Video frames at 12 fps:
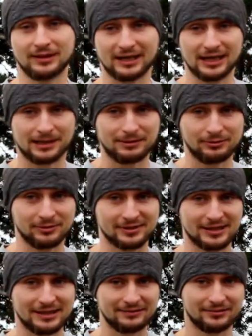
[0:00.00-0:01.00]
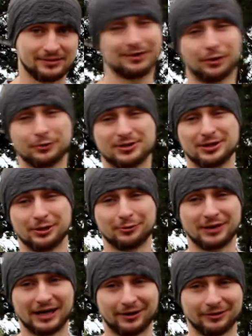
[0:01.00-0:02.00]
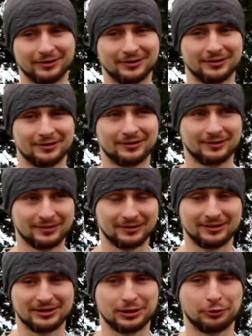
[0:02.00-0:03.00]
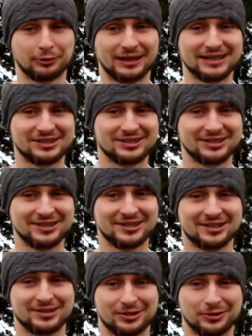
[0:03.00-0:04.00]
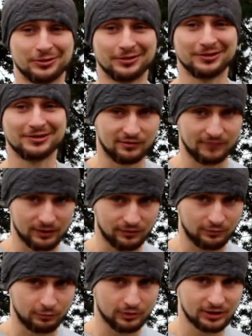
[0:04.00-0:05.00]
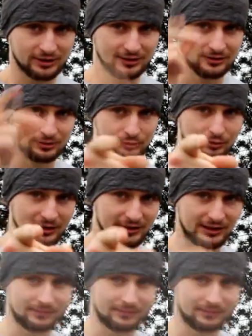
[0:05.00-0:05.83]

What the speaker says: take care about yourself, go slow down, it's no rush. So thank you for watching, see you next